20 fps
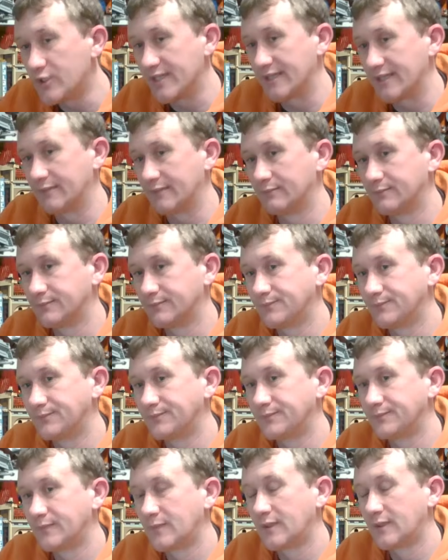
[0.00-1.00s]
it,
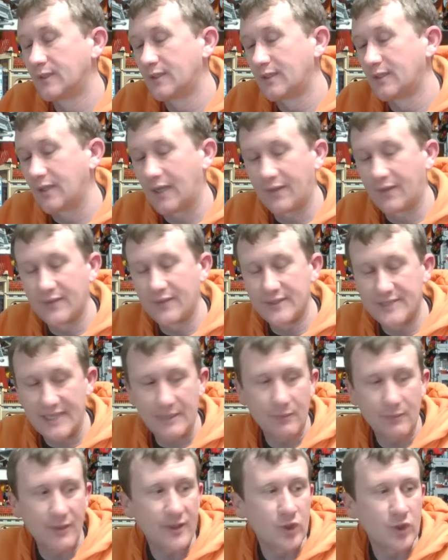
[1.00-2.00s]
and the
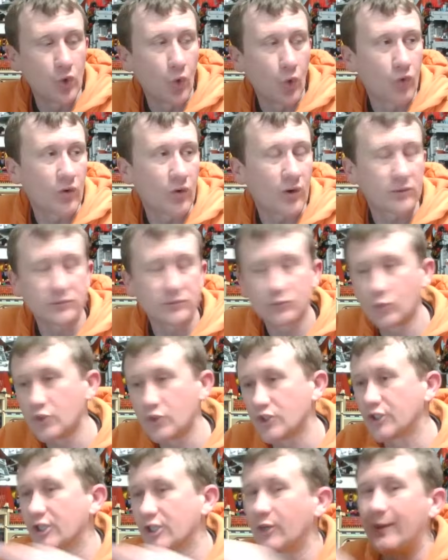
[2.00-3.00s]
table that you're on was
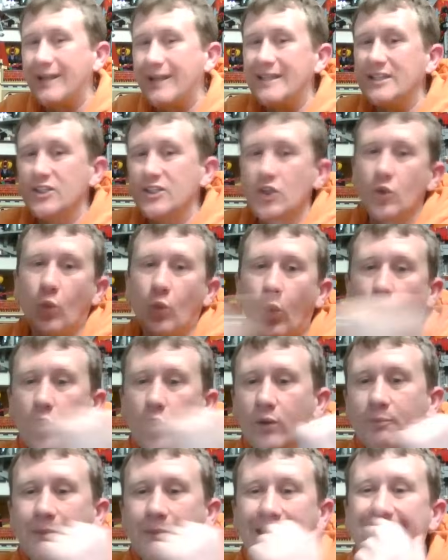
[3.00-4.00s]
going to go into the wall
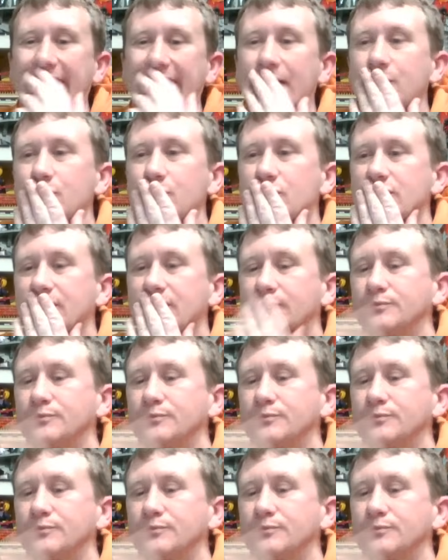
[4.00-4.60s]
and back out.